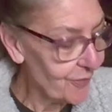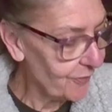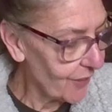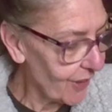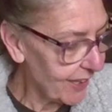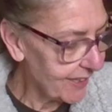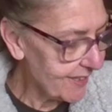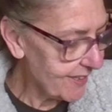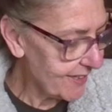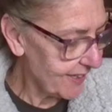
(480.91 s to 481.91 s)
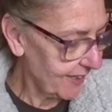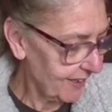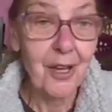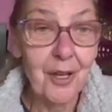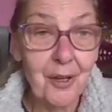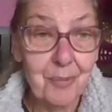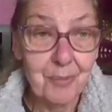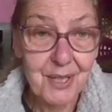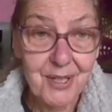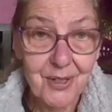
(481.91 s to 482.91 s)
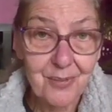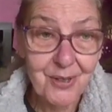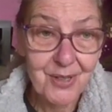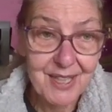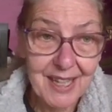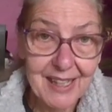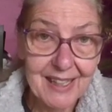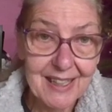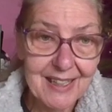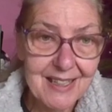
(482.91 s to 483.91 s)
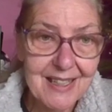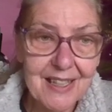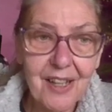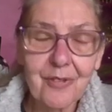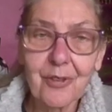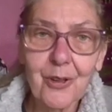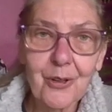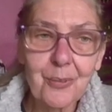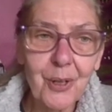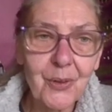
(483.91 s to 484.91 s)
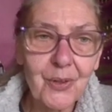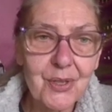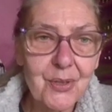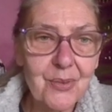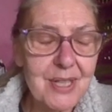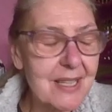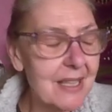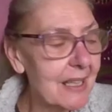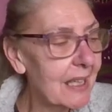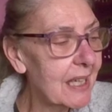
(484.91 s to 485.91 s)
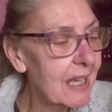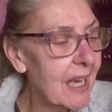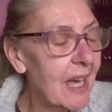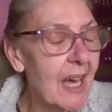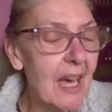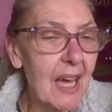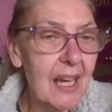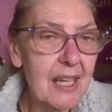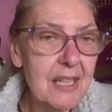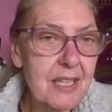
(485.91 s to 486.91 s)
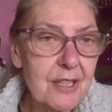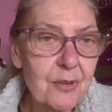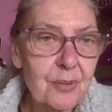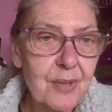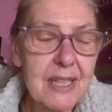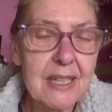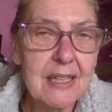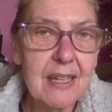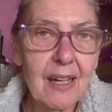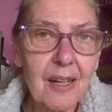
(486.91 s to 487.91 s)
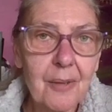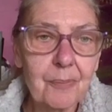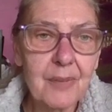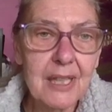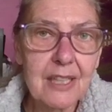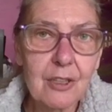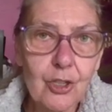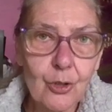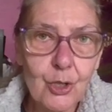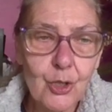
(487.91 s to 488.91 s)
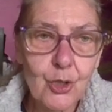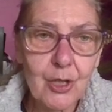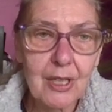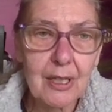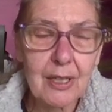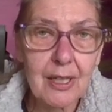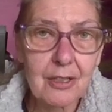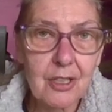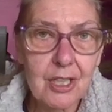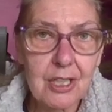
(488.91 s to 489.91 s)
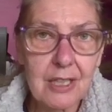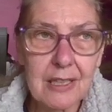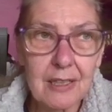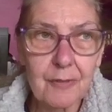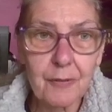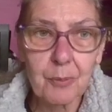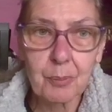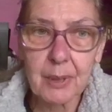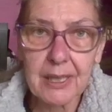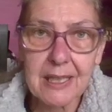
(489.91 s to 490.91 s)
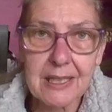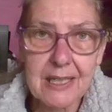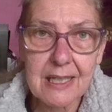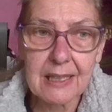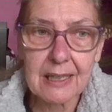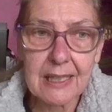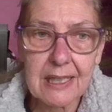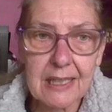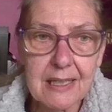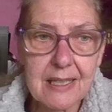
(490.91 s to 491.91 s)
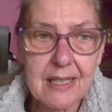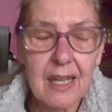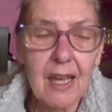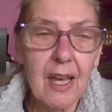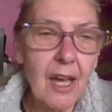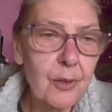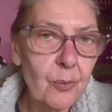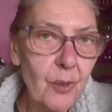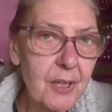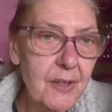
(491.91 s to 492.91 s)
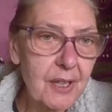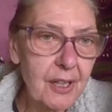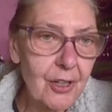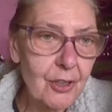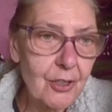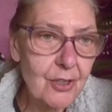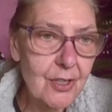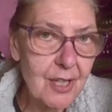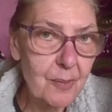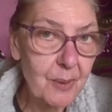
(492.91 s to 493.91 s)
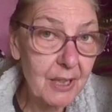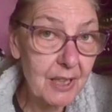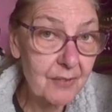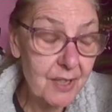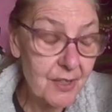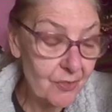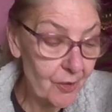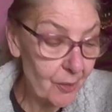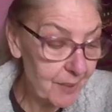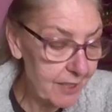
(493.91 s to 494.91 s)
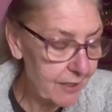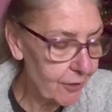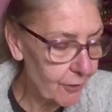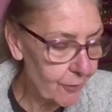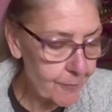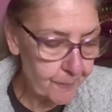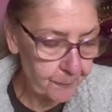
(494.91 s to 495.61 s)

find Mr. Mercedes. I've heard about this recently, and I did read King short story collection, If It Bleeds, It Leads, and one of the characters I believe is from here.